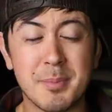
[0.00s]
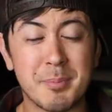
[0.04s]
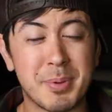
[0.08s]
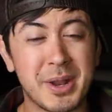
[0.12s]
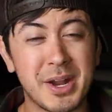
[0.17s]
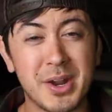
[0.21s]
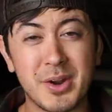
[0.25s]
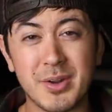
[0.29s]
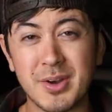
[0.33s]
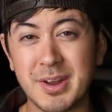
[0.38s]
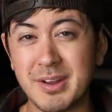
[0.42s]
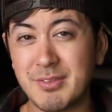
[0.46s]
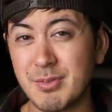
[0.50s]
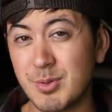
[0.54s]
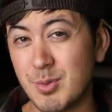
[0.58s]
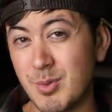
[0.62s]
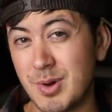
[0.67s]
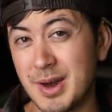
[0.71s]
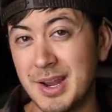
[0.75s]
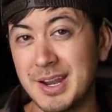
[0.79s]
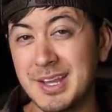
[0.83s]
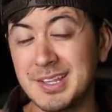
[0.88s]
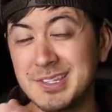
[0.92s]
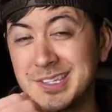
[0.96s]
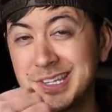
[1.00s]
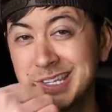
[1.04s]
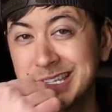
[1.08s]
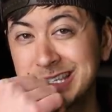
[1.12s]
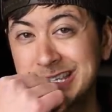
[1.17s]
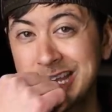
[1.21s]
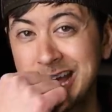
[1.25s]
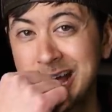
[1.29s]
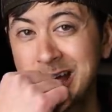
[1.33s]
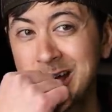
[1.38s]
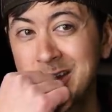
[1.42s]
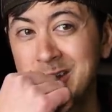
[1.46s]
but I don't ever want it to
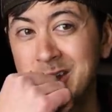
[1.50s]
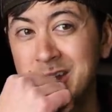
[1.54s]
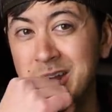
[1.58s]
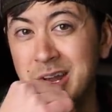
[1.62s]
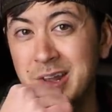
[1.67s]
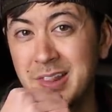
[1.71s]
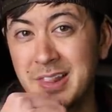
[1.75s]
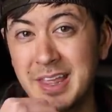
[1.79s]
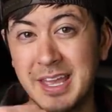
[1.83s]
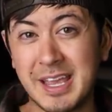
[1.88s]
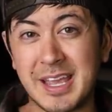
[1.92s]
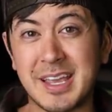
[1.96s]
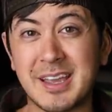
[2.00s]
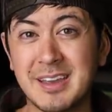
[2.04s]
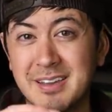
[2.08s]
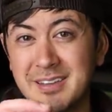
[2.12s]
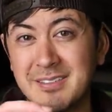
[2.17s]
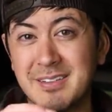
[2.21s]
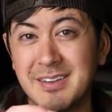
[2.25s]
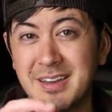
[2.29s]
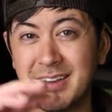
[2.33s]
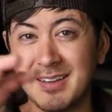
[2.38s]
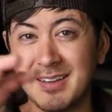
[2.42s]
sound like